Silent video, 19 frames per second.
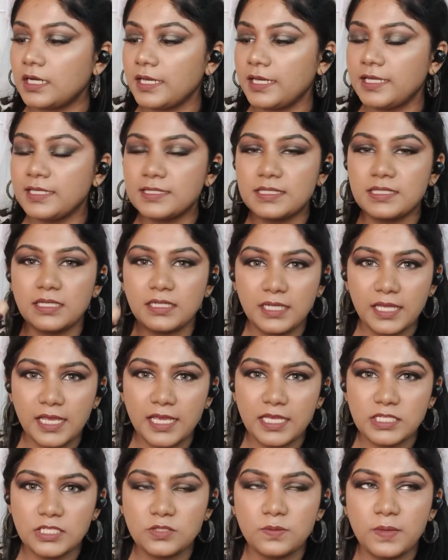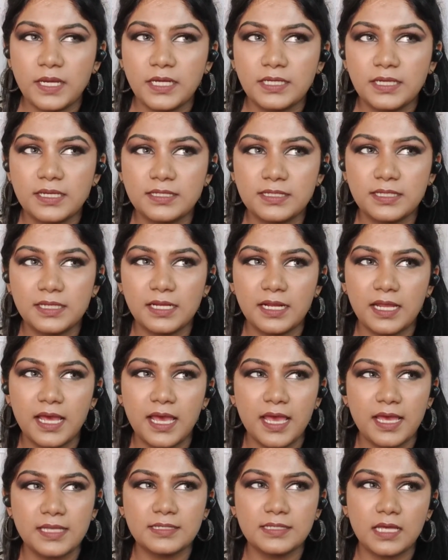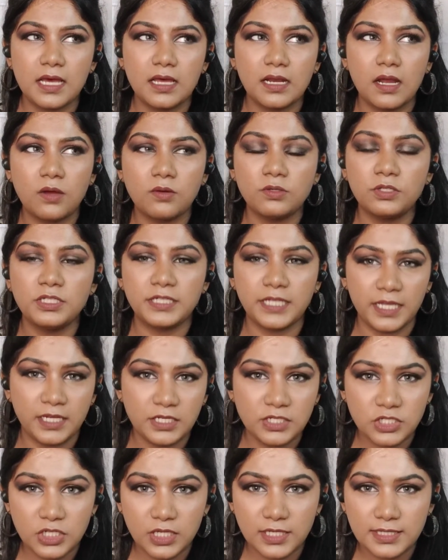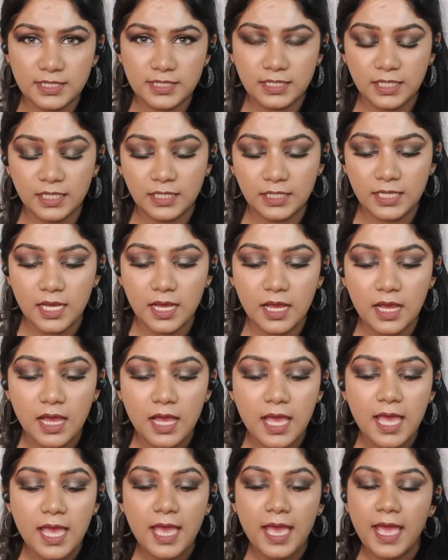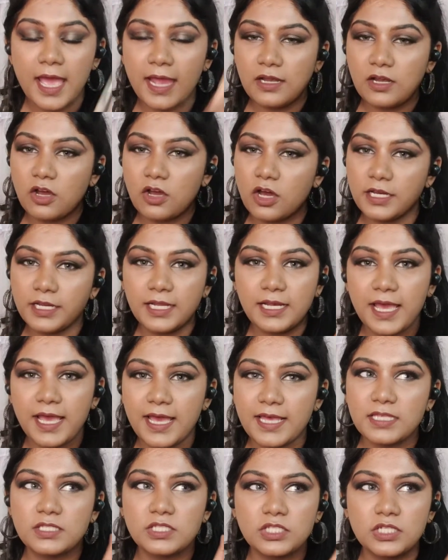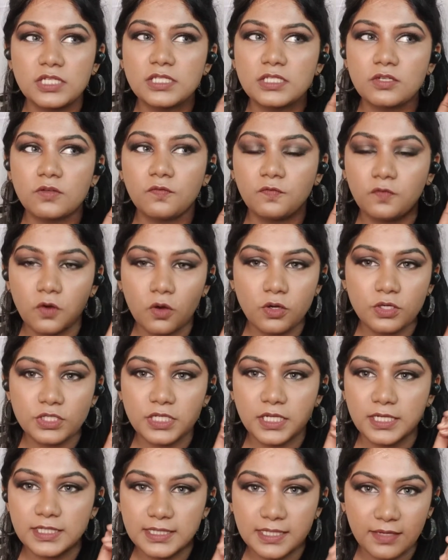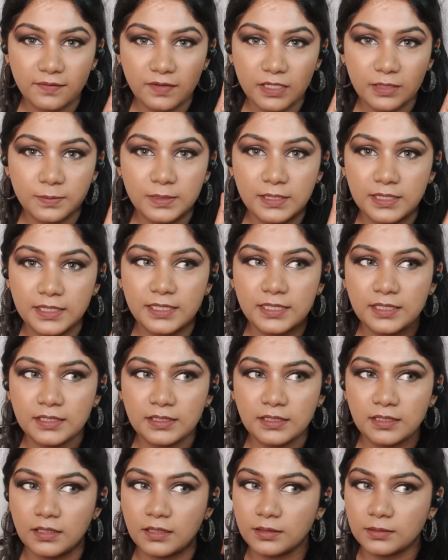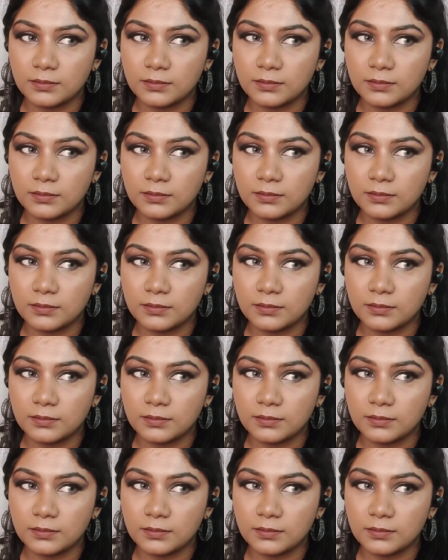Instant Age Rewind Concealer has around 10 shades in India and L'Oreal has just 4 shades available in